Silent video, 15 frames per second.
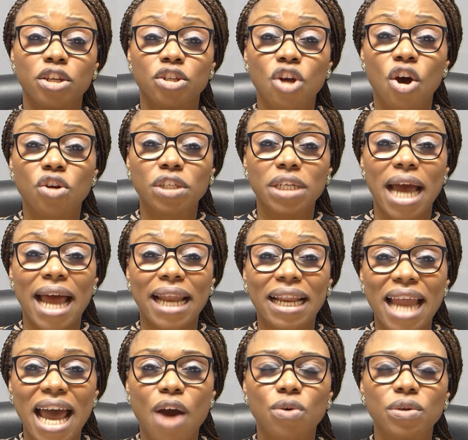Don't
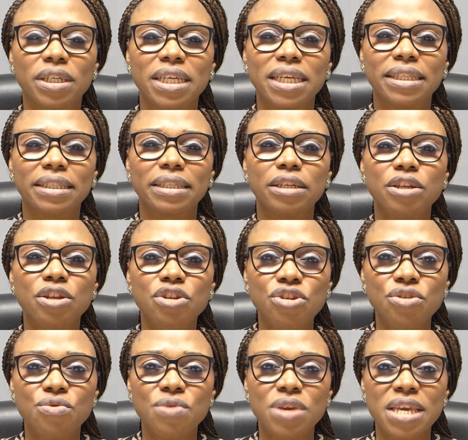allow this
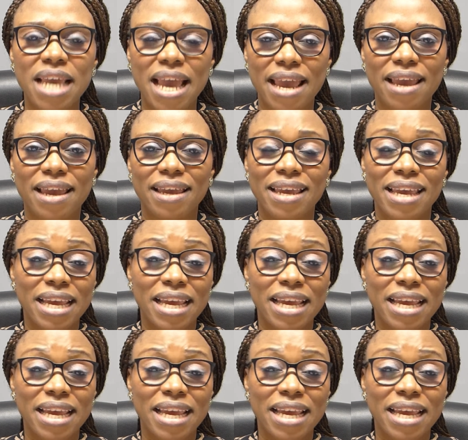new year,